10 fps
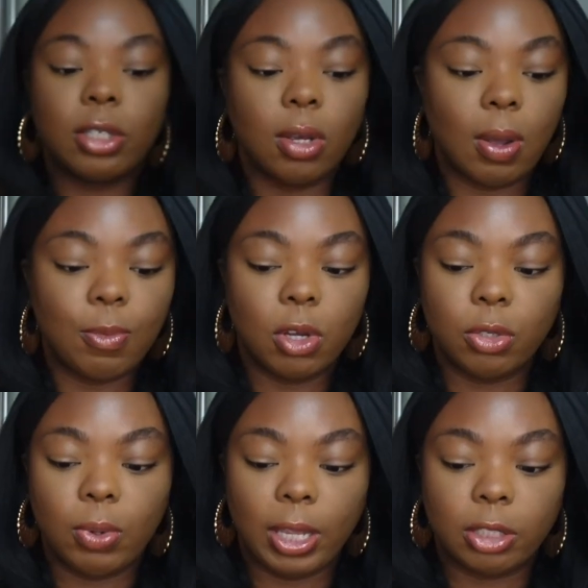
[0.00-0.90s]
So I'm
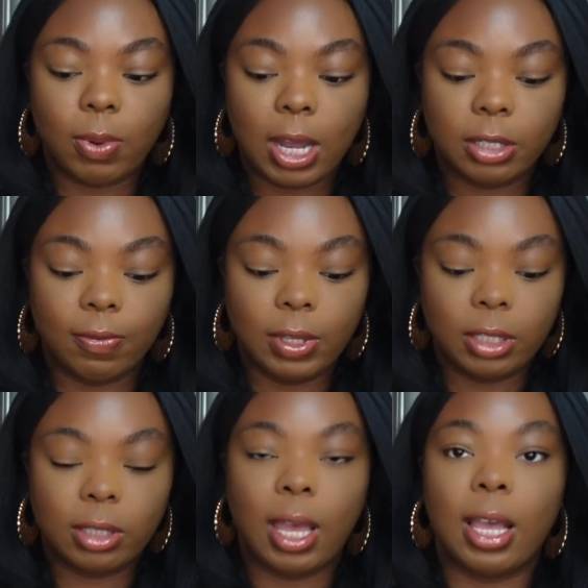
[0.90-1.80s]
gonna do a swatch of
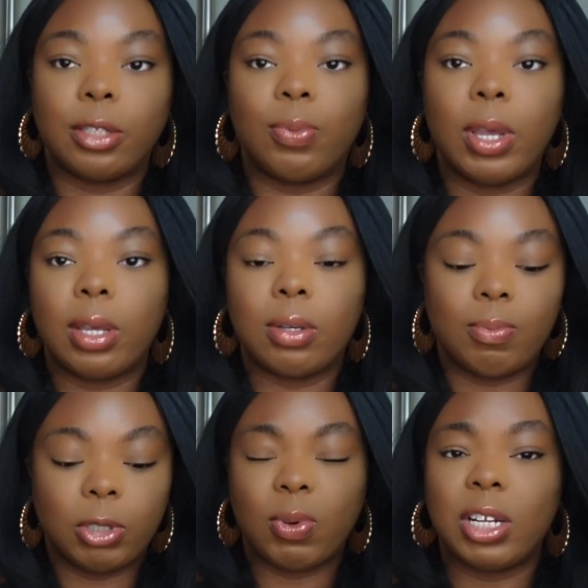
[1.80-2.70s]
this as well. I'm
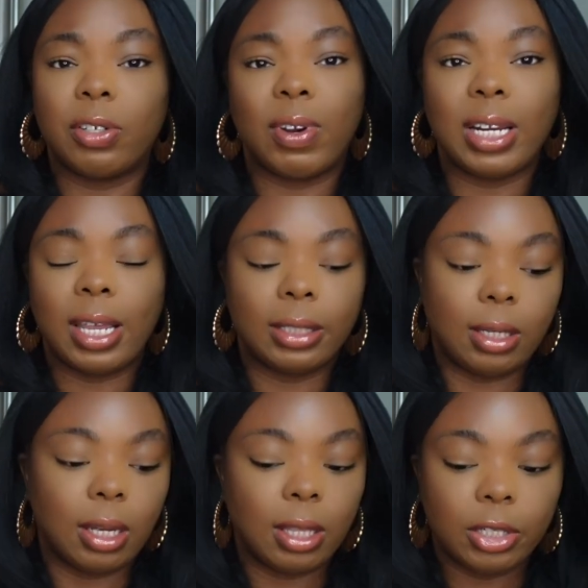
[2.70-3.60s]
gonna swatch it right next
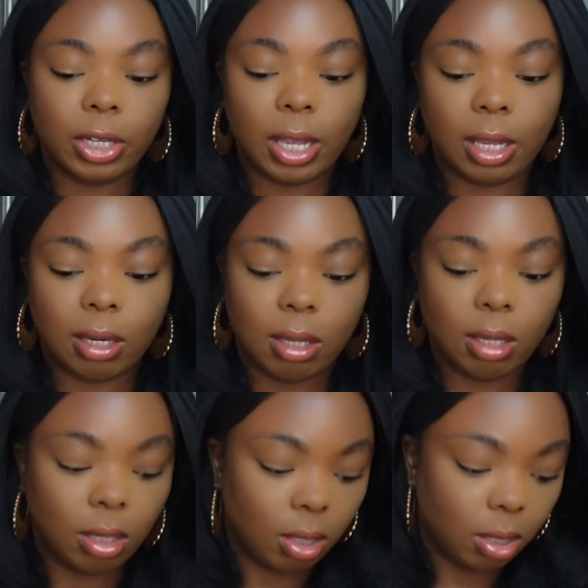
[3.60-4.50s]
to the other shade.
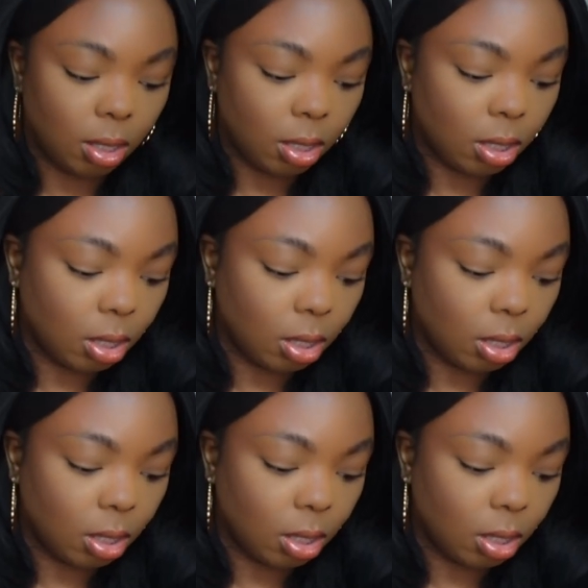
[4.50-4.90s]
What